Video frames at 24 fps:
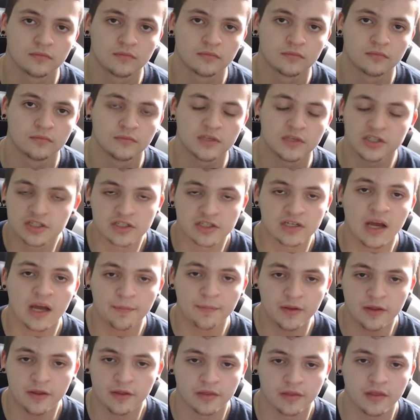That should not
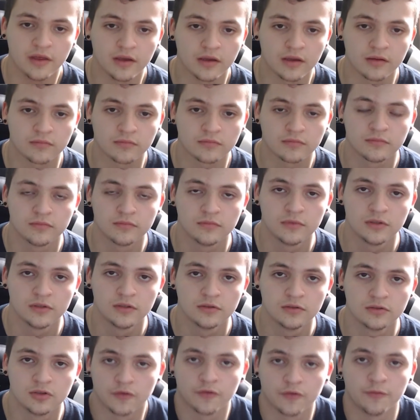be a thing.
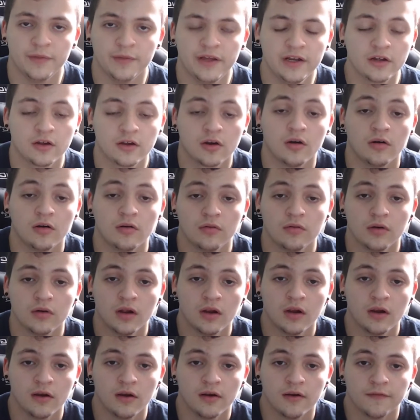So for me to go
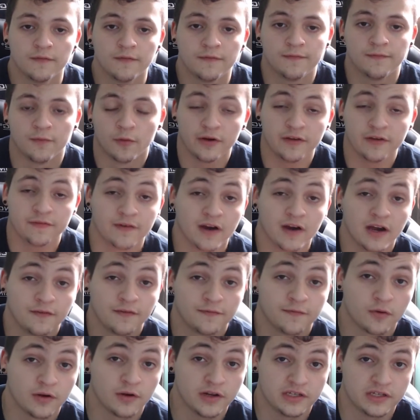45,
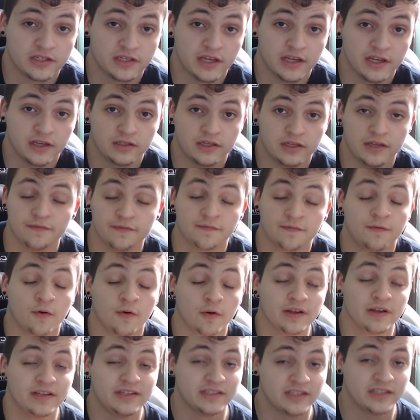46, even
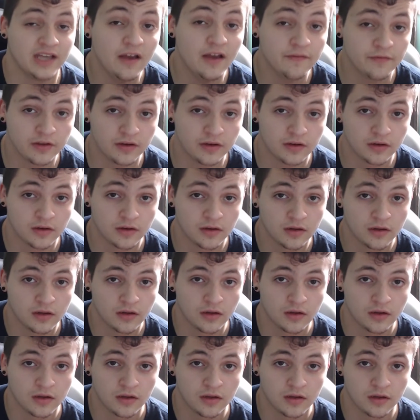47,
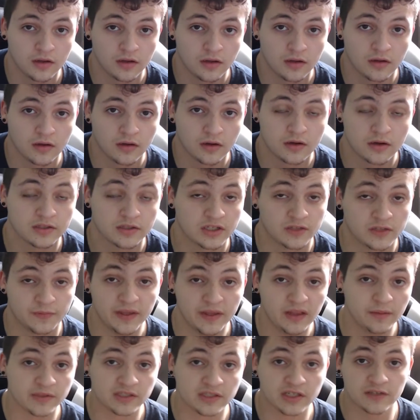because the speed
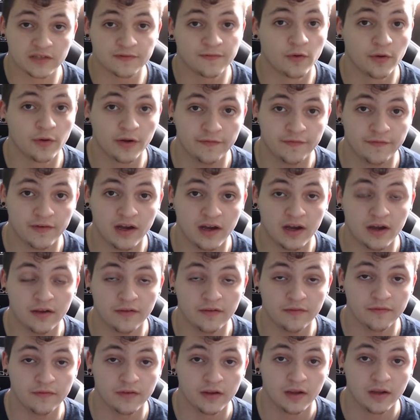limit says 45
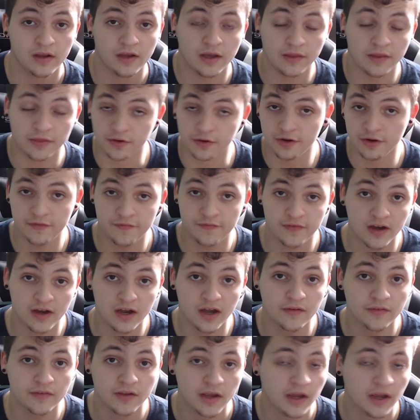and
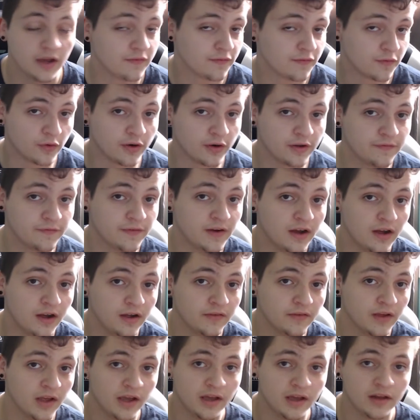35 and 45,
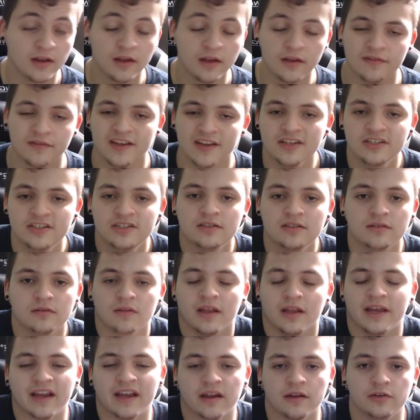and that should,
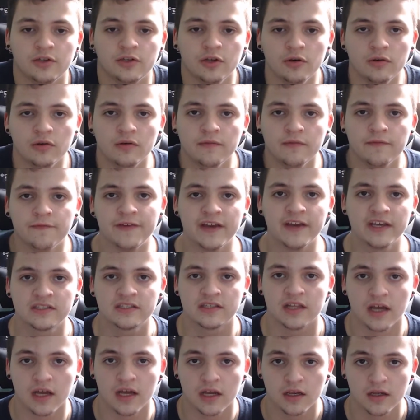like, dude, fix
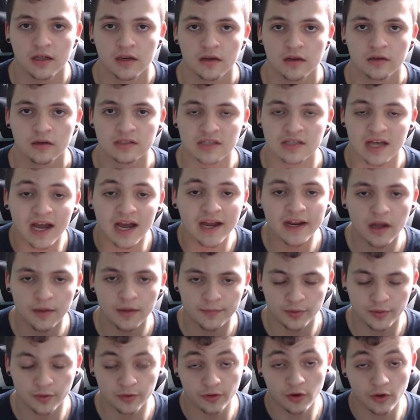that. Because I got
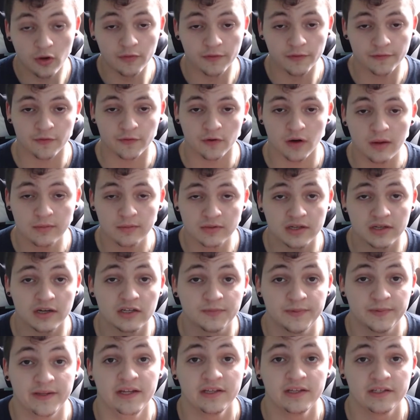pulled over for it. I almost got a
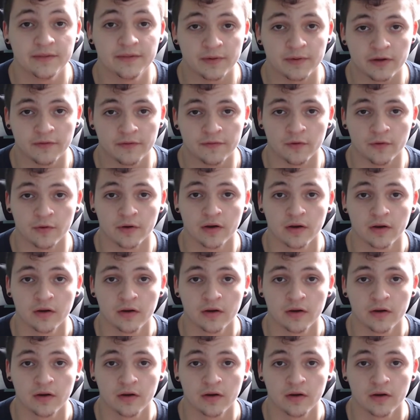speeding ticket for it.